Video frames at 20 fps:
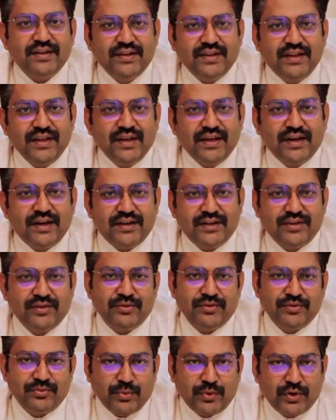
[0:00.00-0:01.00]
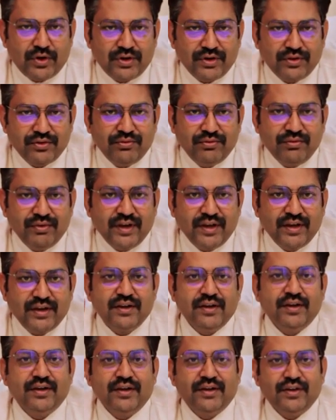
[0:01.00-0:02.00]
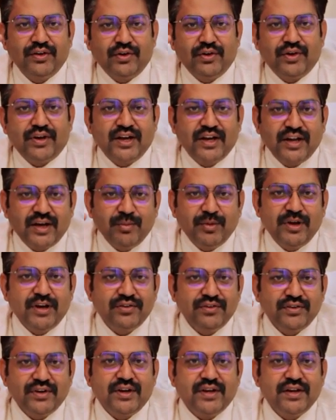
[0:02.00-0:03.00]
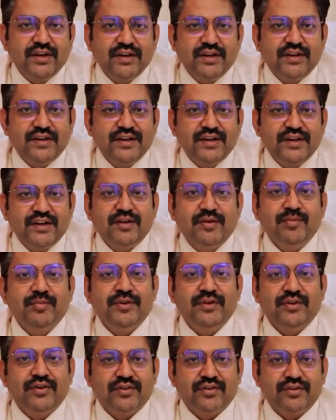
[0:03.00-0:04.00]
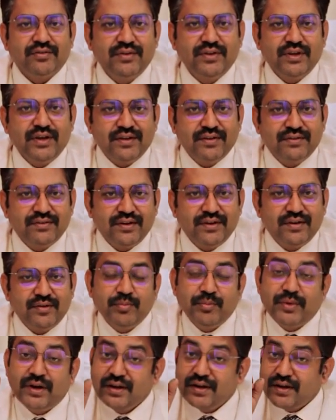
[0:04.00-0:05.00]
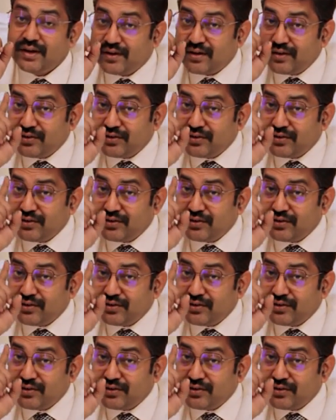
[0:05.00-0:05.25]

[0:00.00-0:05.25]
They are the spots where your enamel is getting deteriorated because of the acid, but it